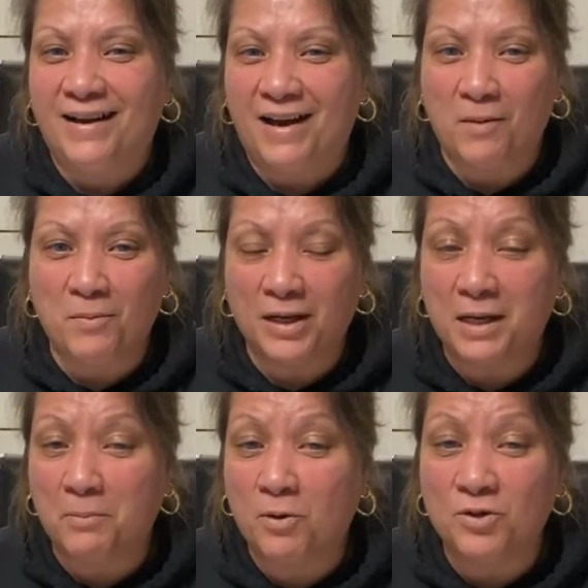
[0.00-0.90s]
I'm going to
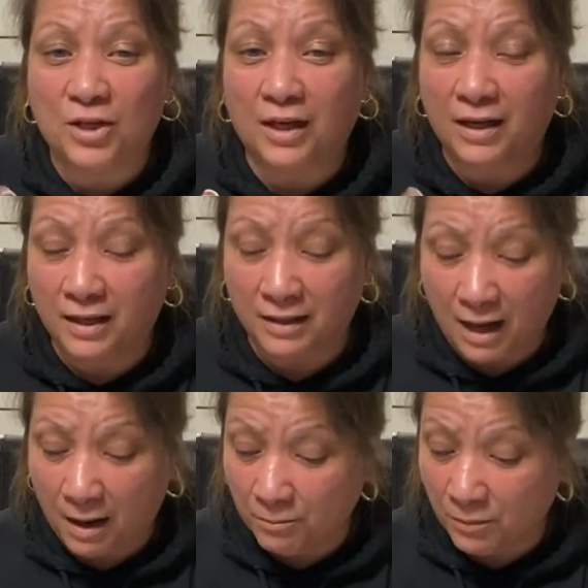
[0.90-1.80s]
keep pushing, and
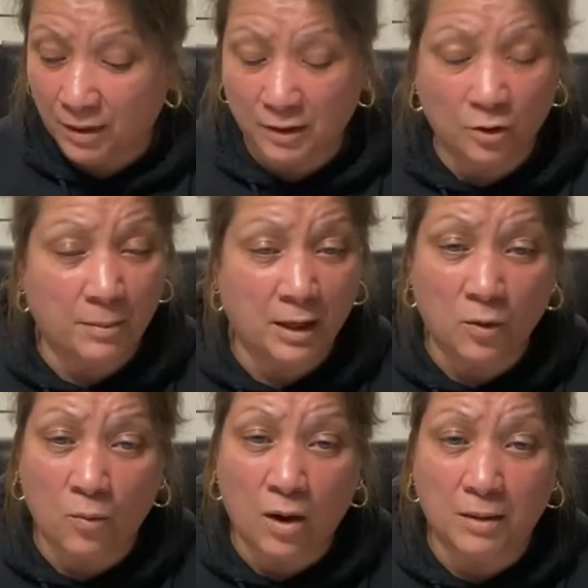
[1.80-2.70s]
I'm no matter
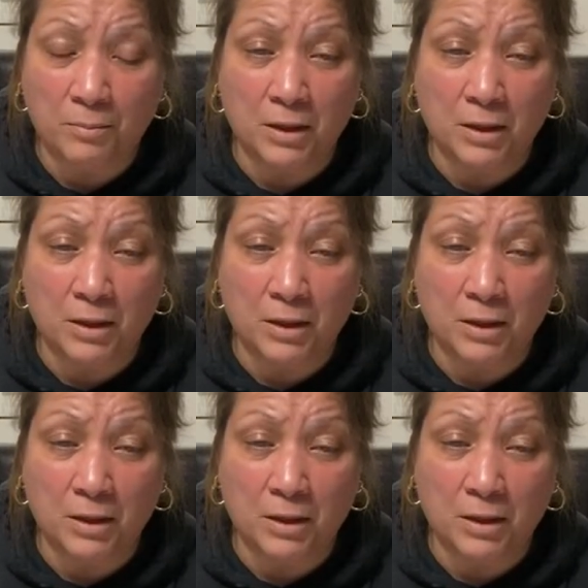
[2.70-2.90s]
what,